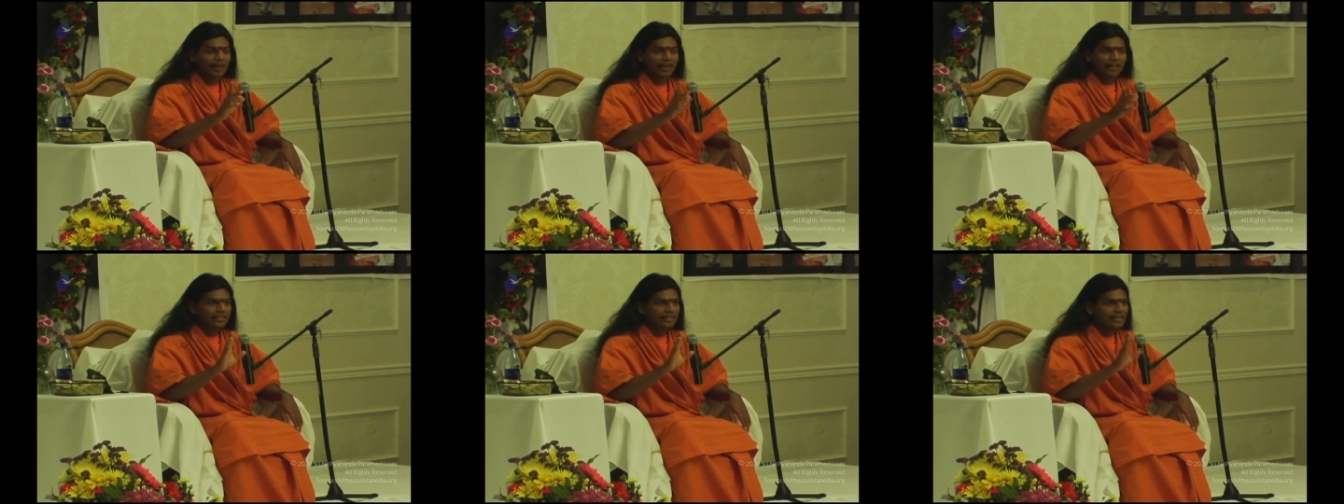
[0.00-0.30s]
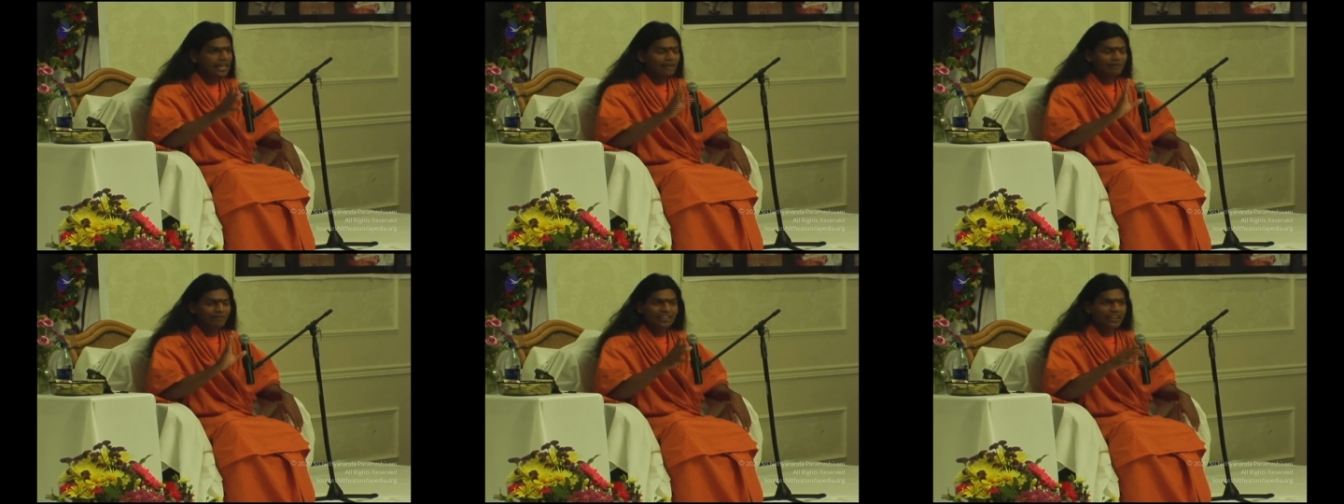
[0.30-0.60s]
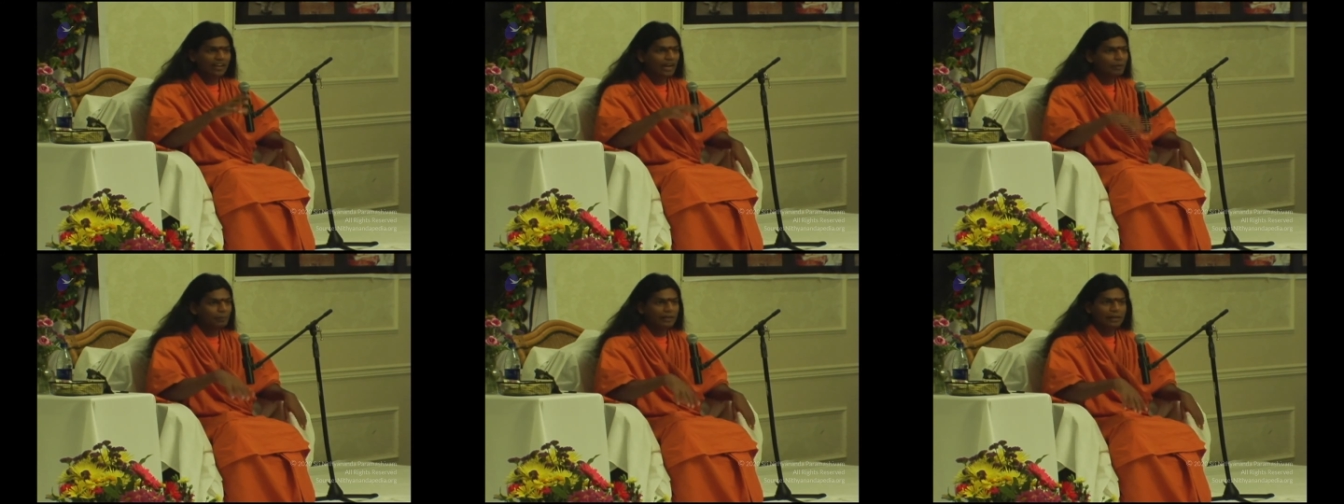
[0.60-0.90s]
The name will
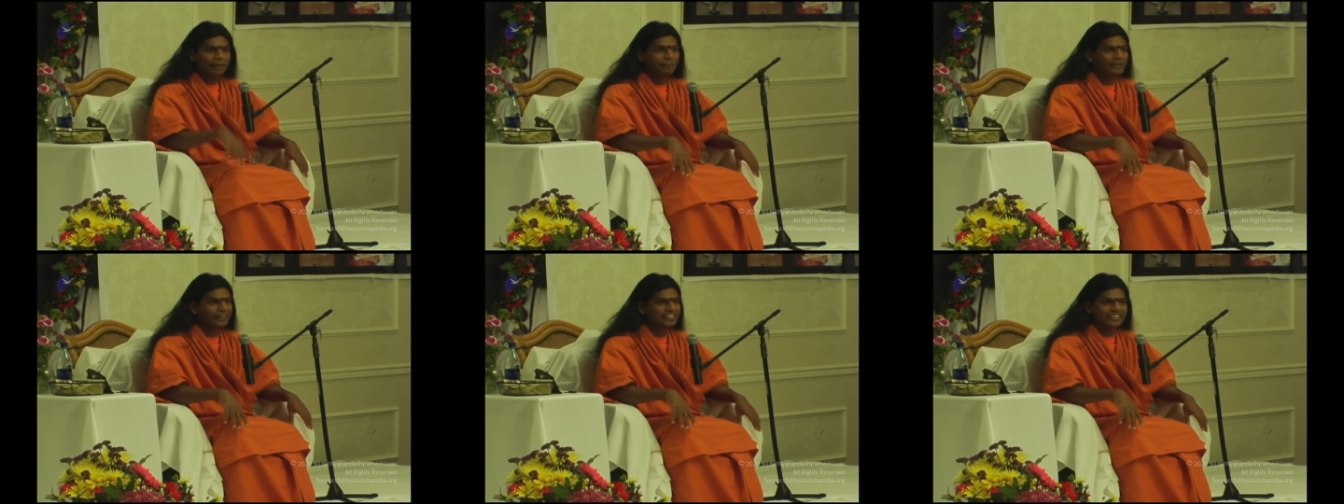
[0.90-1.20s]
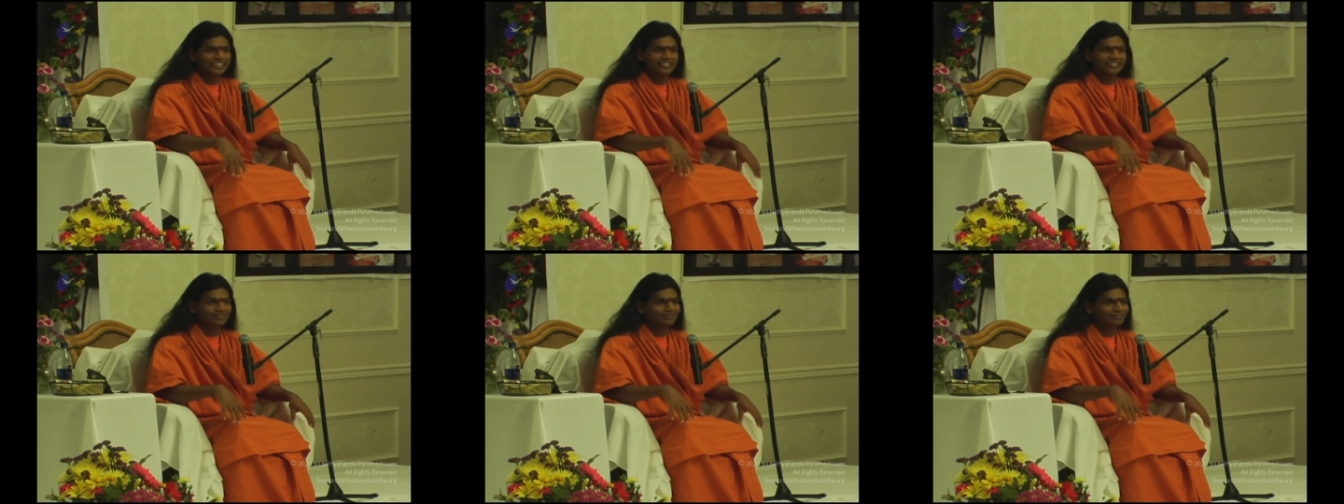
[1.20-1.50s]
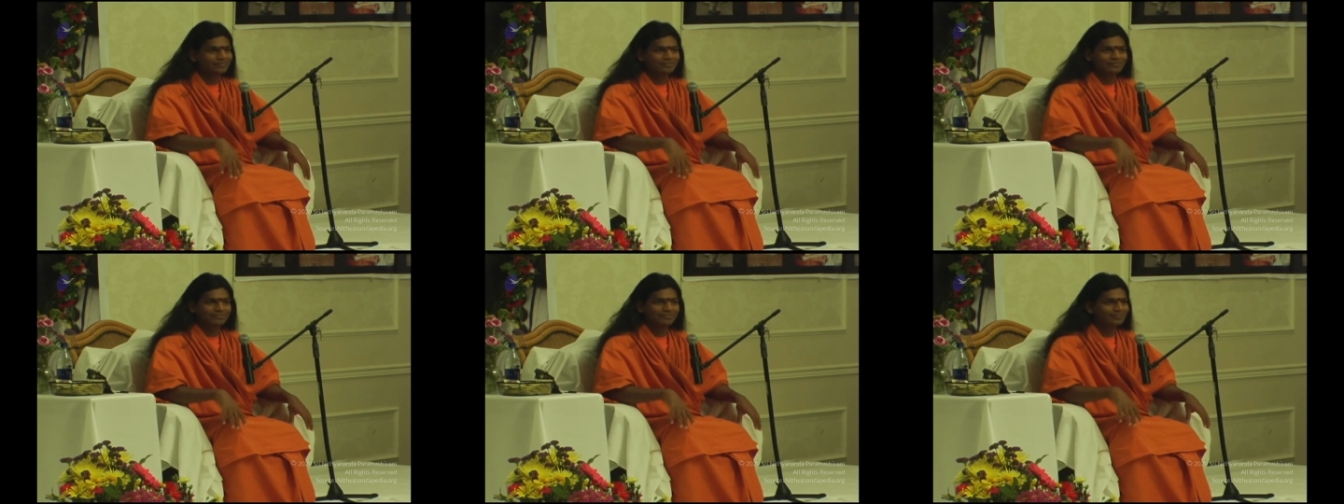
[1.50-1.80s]
not be repeated.
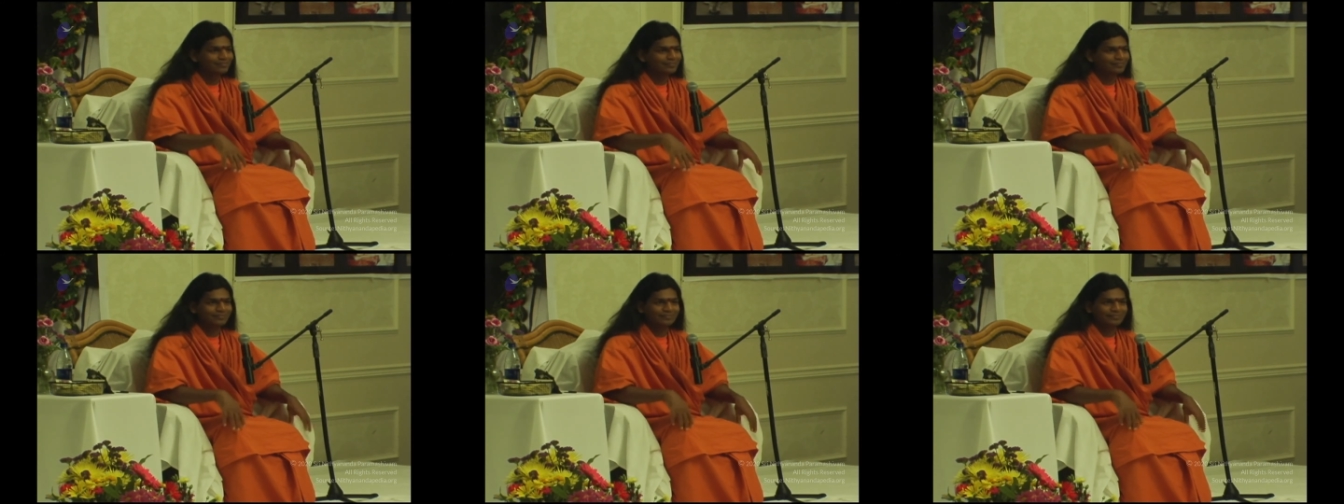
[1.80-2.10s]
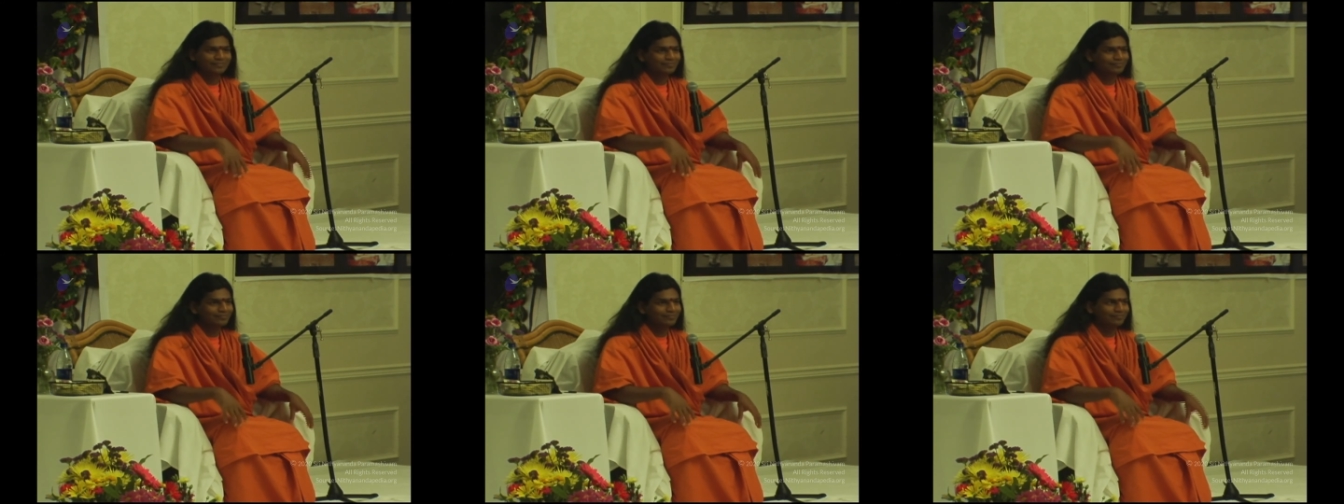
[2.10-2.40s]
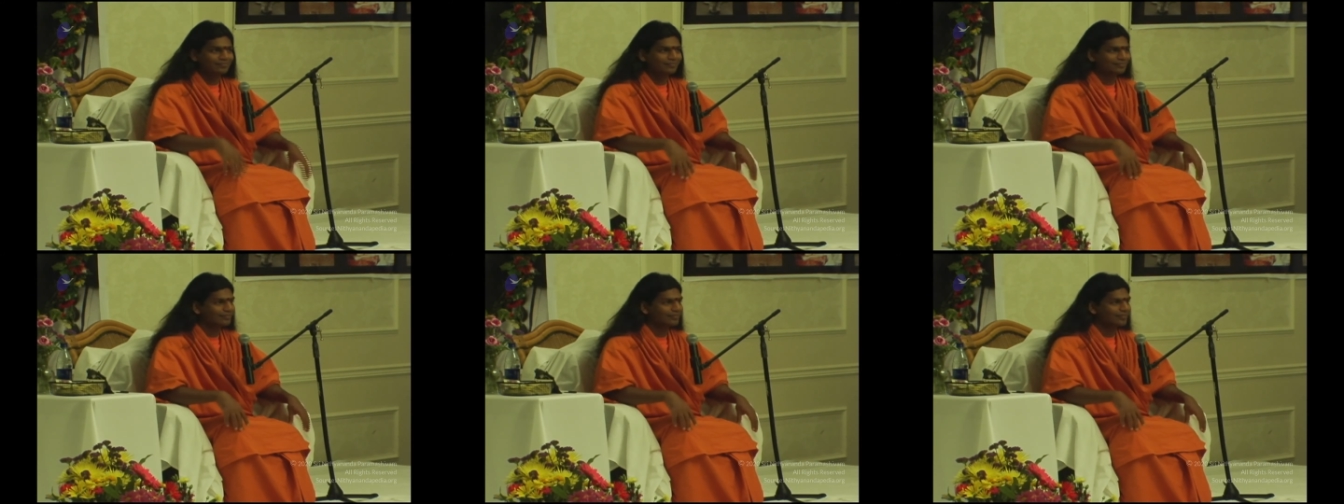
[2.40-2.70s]
Only in
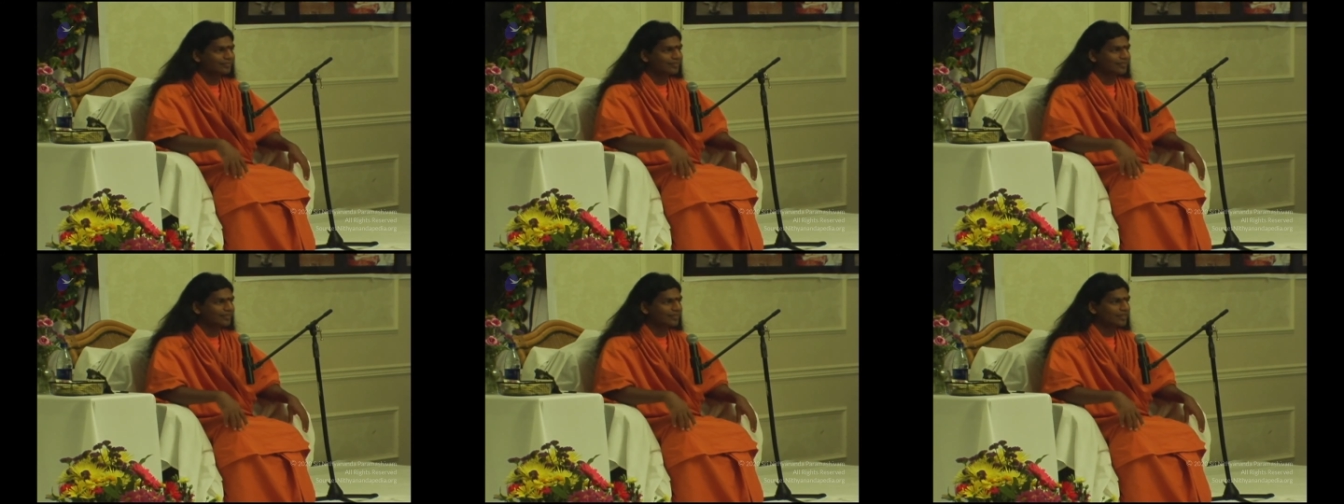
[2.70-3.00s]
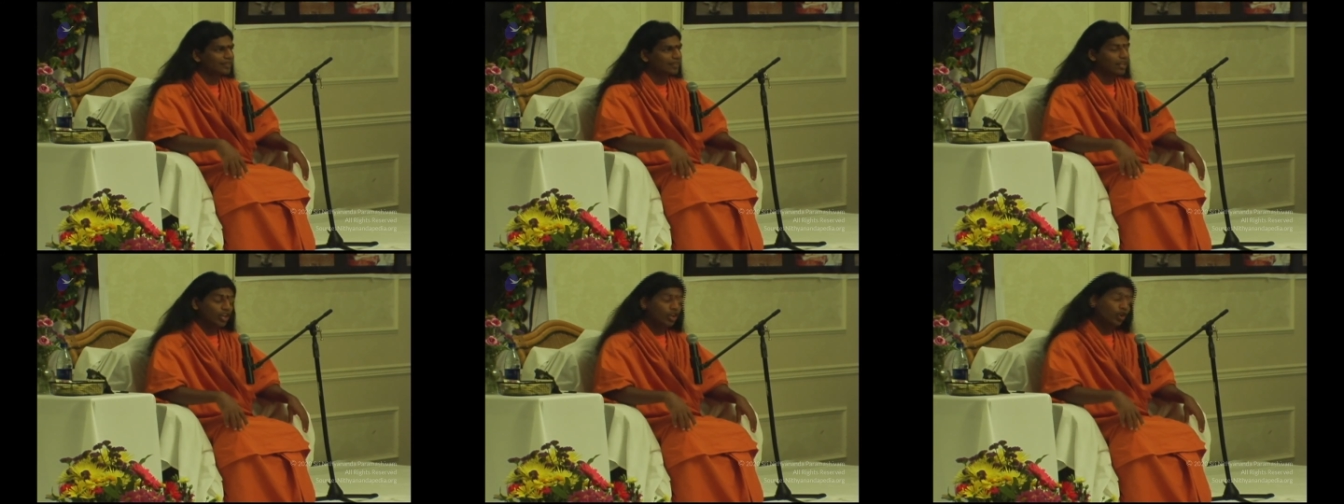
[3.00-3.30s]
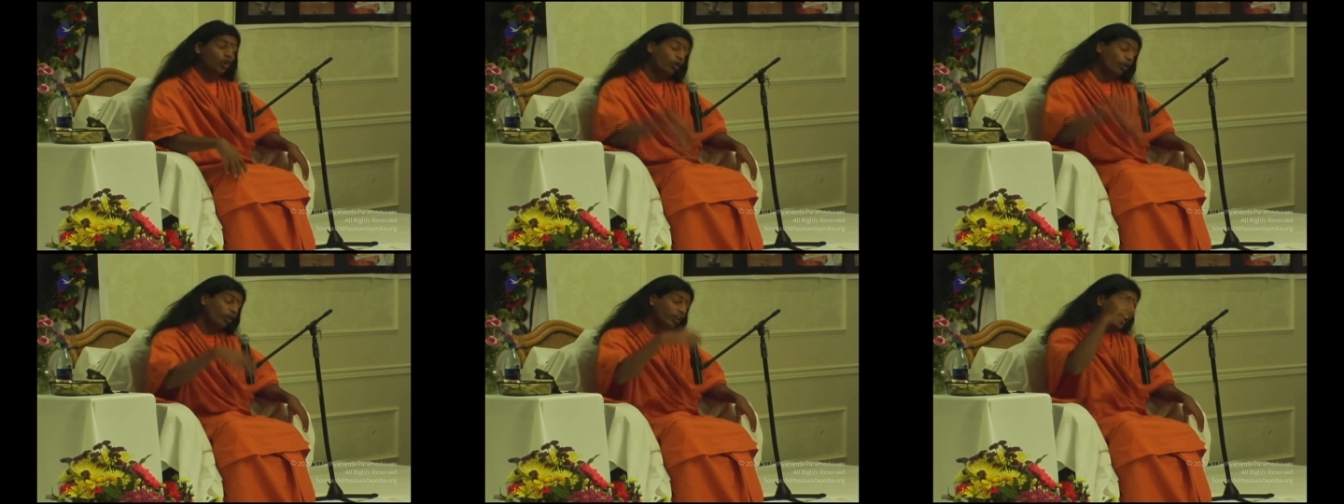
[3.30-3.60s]
this group or in
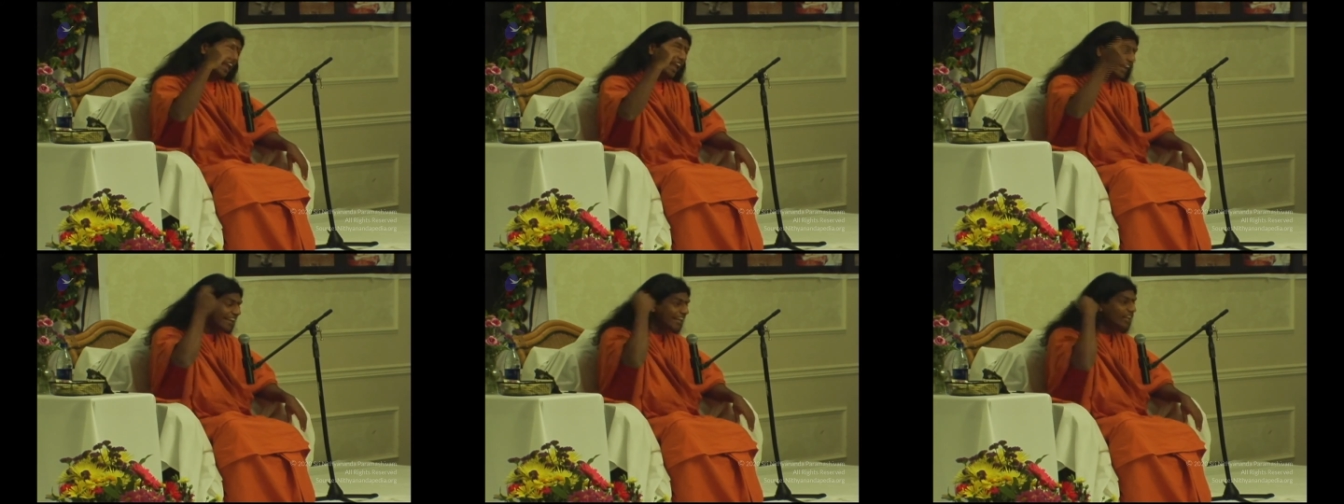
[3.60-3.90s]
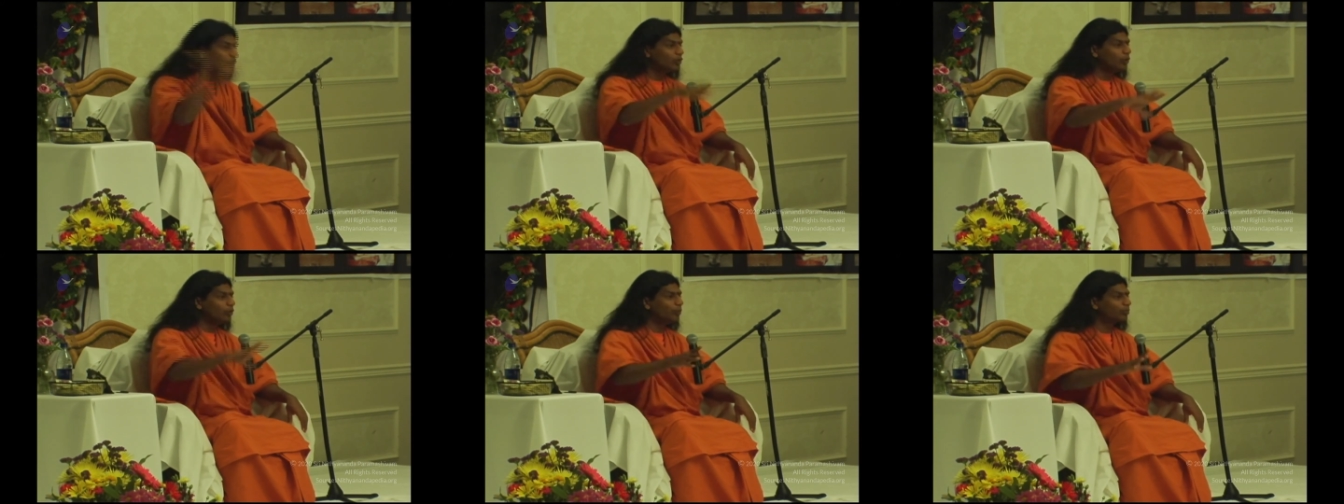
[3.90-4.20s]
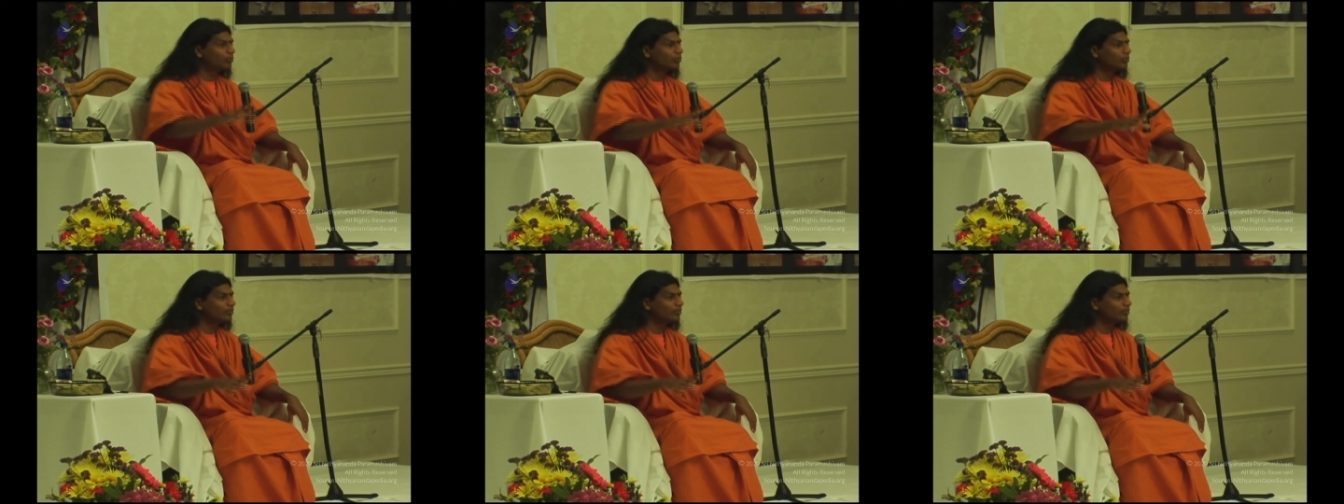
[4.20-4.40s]
no, any group.